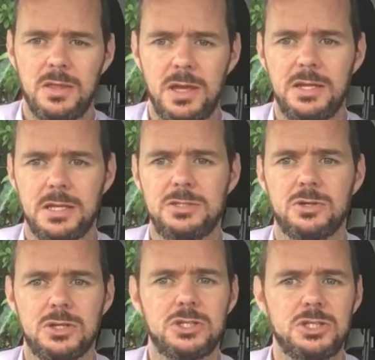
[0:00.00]
The idea is
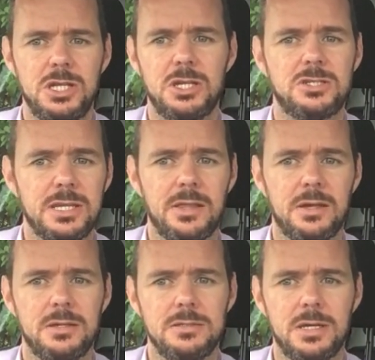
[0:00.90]
you're going to share it
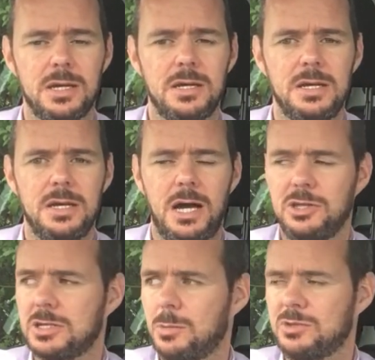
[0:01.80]
together, yeah,
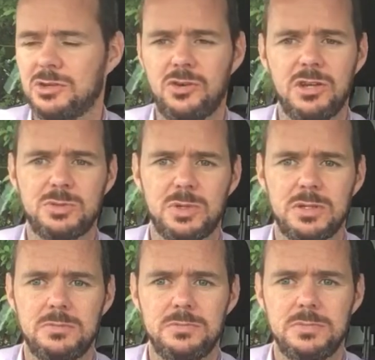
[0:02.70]
and you come to an
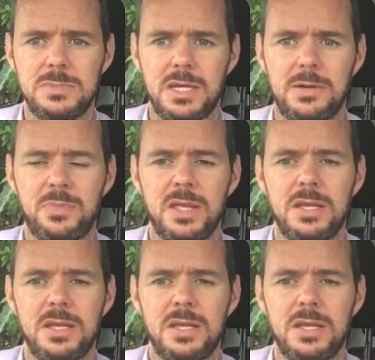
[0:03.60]
arrangement, yeah,